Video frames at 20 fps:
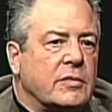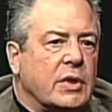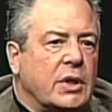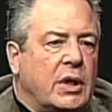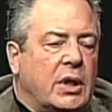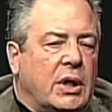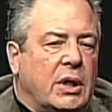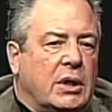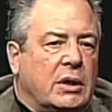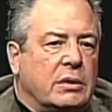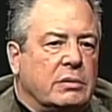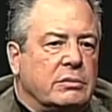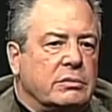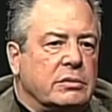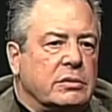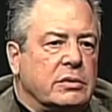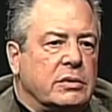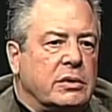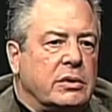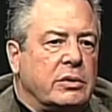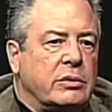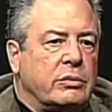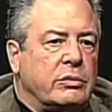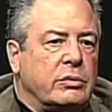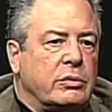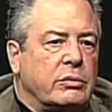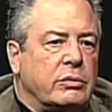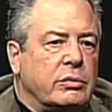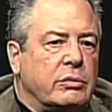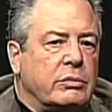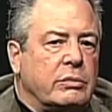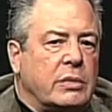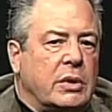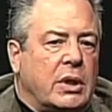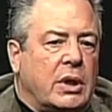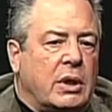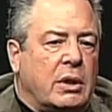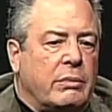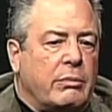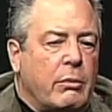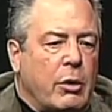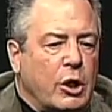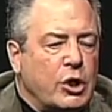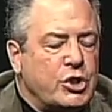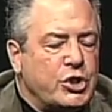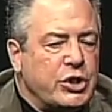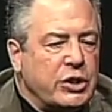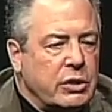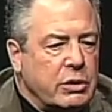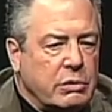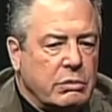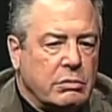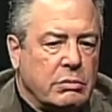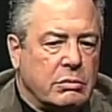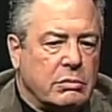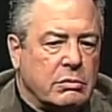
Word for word: uh, uh, Martian,